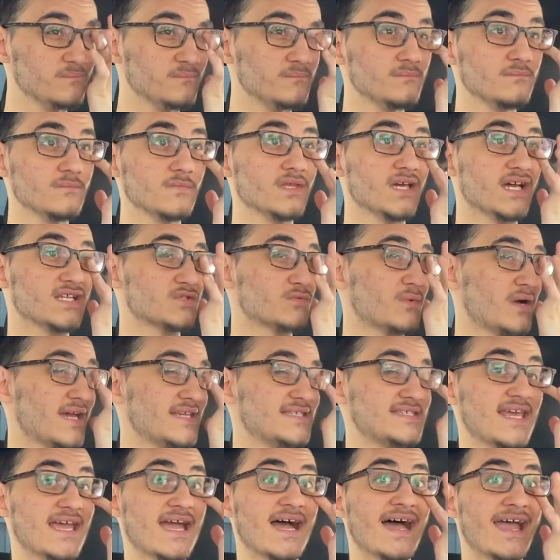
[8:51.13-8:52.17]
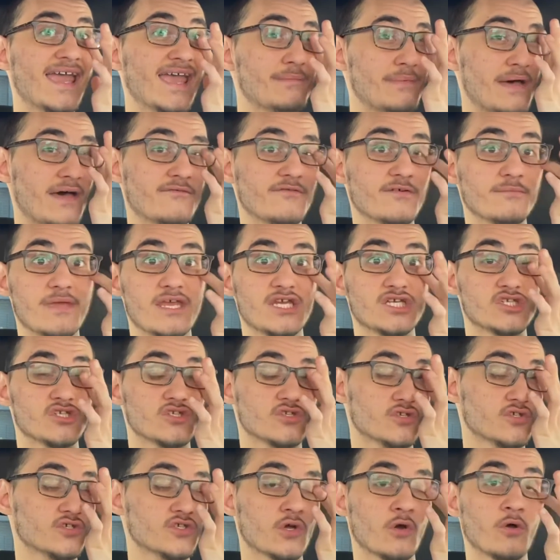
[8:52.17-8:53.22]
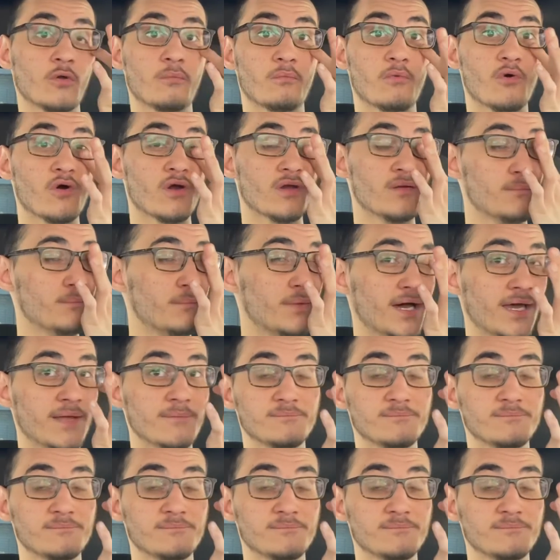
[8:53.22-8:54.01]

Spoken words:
That's why I say I am affirmations are so important, but